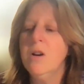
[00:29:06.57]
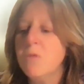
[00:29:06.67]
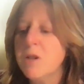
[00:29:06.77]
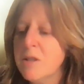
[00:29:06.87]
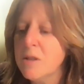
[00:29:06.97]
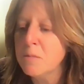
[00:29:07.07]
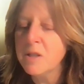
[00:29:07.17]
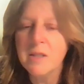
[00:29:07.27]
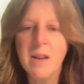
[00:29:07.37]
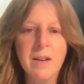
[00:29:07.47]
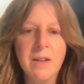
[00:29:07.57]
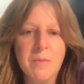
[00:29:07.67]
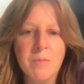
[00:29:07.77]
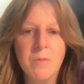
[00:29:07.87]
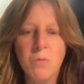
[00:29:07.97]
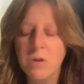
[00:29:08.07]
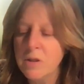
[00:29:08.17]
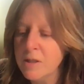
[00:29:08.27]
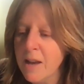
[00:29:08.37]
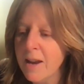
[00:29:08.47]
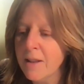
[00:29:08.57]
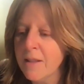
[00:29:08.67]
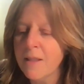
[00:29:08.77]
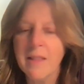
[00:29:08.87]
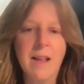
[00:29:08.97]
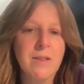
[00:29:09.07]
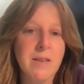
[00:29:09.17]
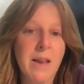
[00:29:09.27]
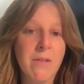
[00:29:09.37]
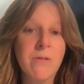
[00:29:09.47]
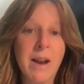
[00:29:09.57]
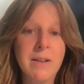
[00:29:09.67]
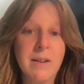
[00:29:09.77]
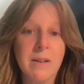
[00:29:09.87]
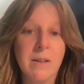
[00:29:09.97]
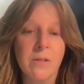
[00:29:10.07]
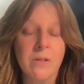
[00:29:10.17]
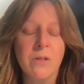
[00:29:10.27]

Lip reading: Whereas the Mitnagdim were saying that that's heretical